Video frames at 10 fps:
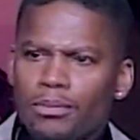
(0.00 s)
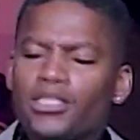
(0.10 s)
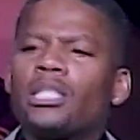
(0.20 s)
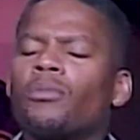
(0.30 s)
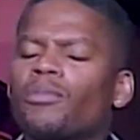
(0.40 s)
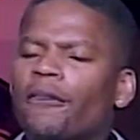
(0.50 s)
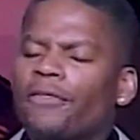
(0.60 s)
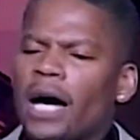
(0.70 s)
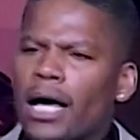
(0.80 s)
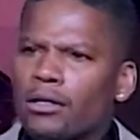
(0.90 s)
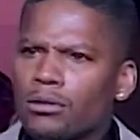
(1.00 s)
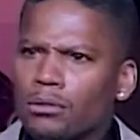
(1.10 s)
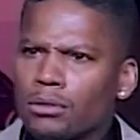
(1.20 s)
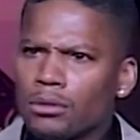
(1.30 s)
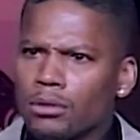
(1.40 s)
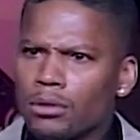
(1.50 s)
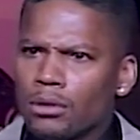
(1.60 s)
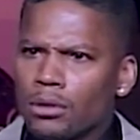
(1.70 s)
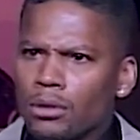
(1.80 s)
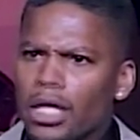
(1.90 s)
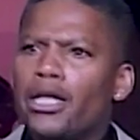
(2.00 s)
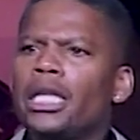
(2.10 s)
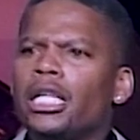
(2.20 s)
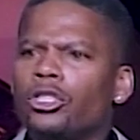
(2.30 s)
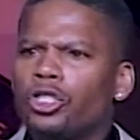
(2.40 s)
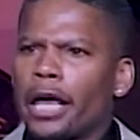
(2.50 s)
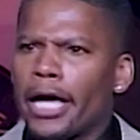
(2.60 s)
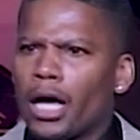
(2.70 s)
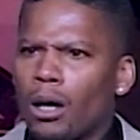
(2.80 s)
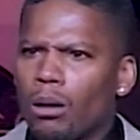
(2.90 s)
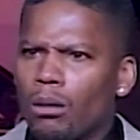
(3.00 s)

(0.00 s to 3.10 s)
Bitch, that was my father. Now he in jail.